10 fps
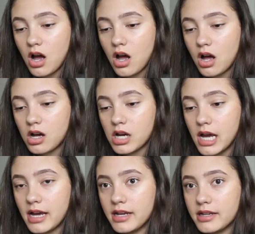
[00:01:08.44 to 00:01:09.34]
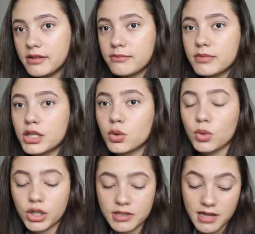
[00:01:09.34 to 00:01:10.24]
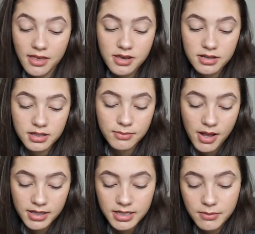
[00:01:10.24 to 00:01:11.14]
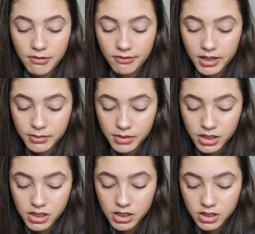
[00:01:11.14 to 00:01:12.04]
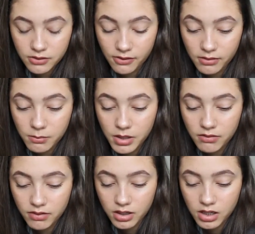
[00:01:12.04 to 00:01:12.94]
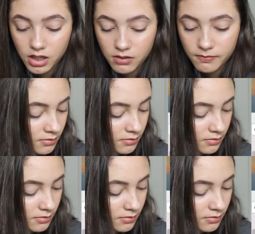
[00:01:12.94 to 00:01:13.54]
Ah, I'm the worst at this. It's probably gonna take me fucking million years to fucking pick a fucking name.